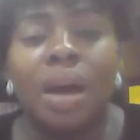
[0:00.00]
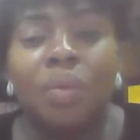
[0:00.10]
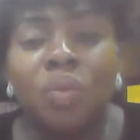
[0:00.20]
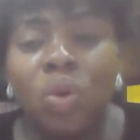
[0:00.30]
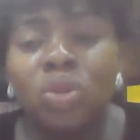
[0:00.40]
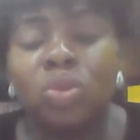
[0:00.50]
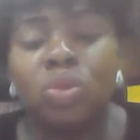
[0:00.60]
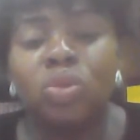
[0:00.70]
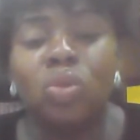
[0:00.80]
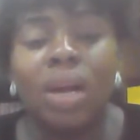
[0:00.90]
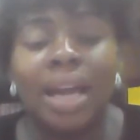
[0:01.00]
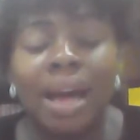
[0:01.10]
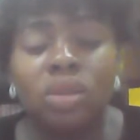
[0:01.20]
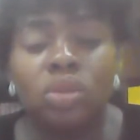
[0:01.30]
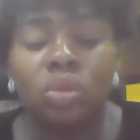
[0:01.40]
and what to do and
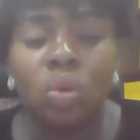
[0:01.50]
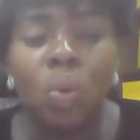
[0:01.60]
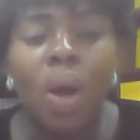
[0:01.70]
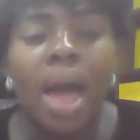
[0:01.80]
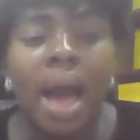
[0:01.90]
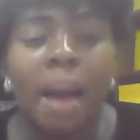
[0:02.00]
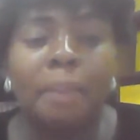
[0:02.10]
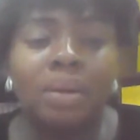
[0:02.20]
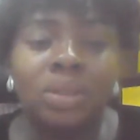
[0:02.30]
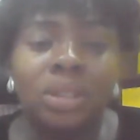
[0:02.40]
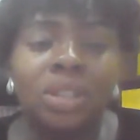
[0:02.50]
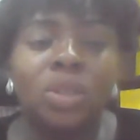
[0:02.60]
how to go about it.